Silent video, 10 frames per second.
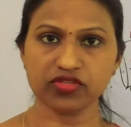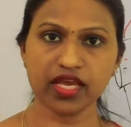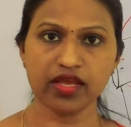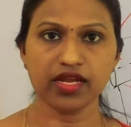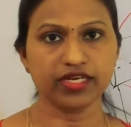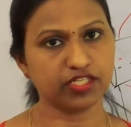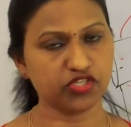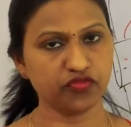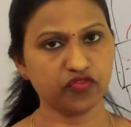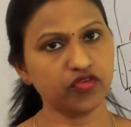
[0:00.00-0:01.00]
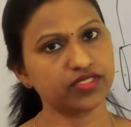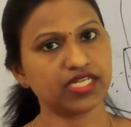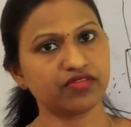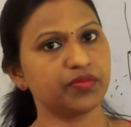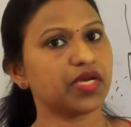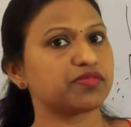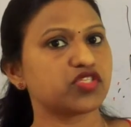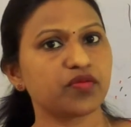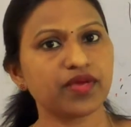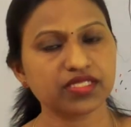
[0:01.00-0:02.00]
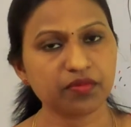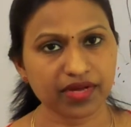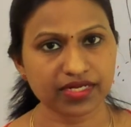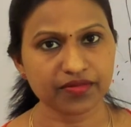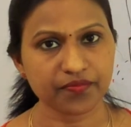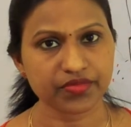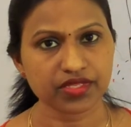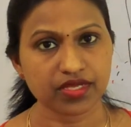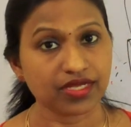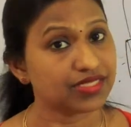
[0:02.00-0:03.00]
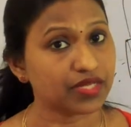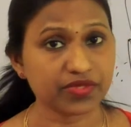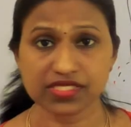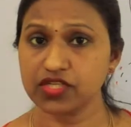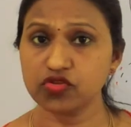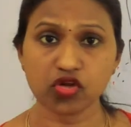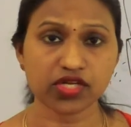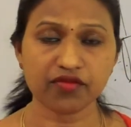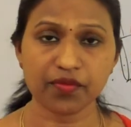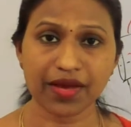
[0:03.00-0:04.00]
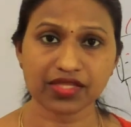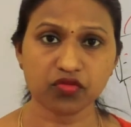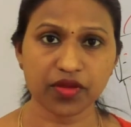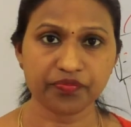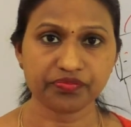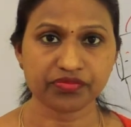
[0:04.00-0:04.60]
the tissue fluid that will be absorbed by the blood. That means they do not have a pathway.